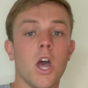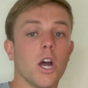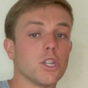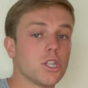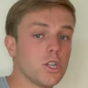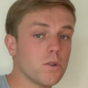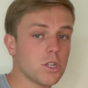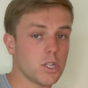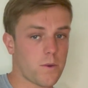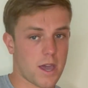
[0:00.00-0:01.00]
As soon
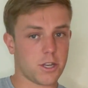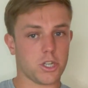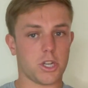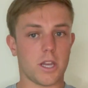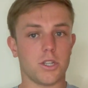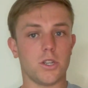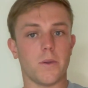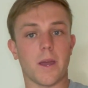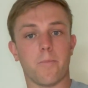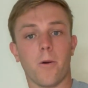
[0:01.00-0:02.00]
as you edge change and you
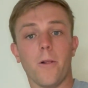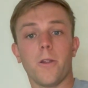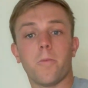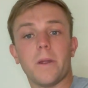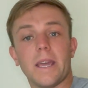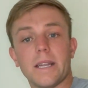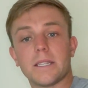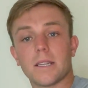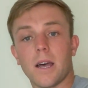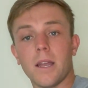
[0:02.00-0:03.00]
get pulled up and
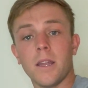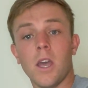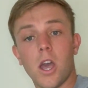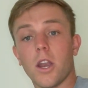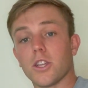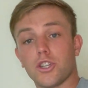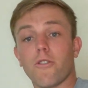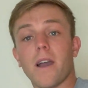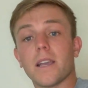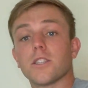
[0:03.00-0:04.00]
inside and are
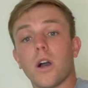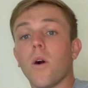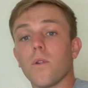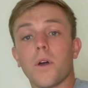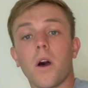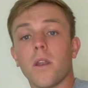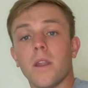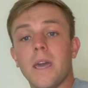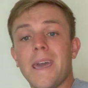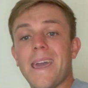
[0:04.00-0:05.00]
trying to hold on,
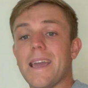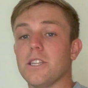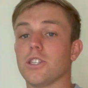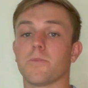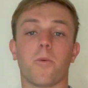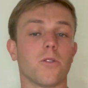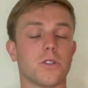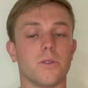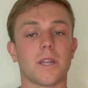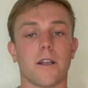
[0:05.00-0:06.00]
it just pulls
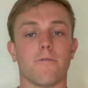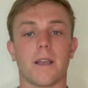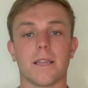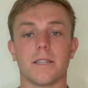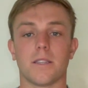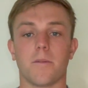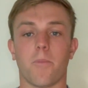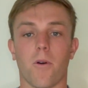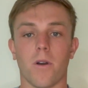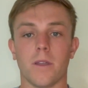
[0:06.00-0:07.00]
you directly into the
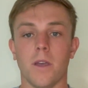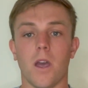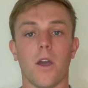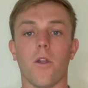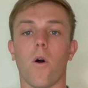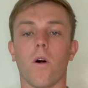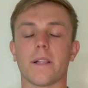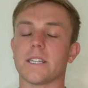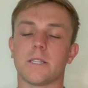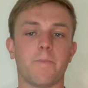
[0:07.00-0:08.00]
bouy, and all
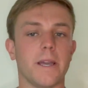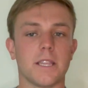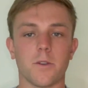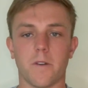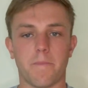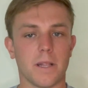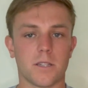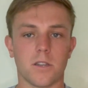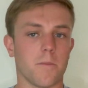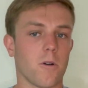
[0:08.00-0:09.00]
that speed that we've
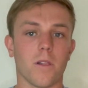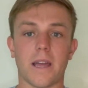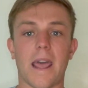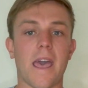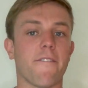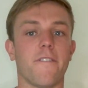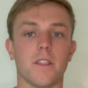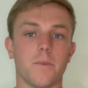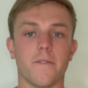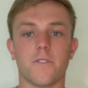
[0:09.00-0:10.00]
built up, all that effort that
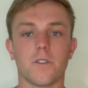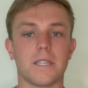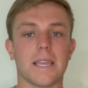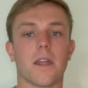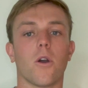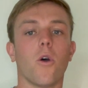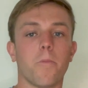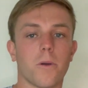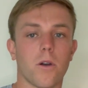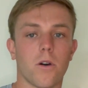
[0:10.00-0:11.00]
we've done to get up
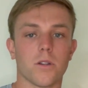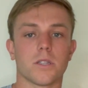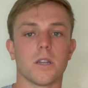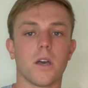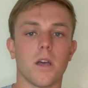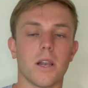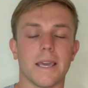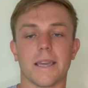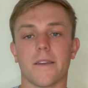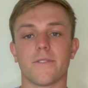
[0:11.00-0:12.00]
course and early
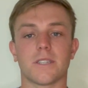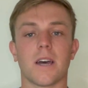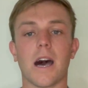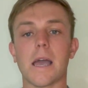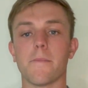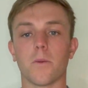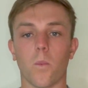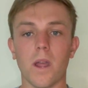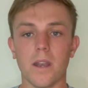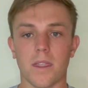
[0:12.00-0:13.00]
and give us time and
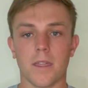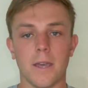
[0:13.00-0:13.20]
width,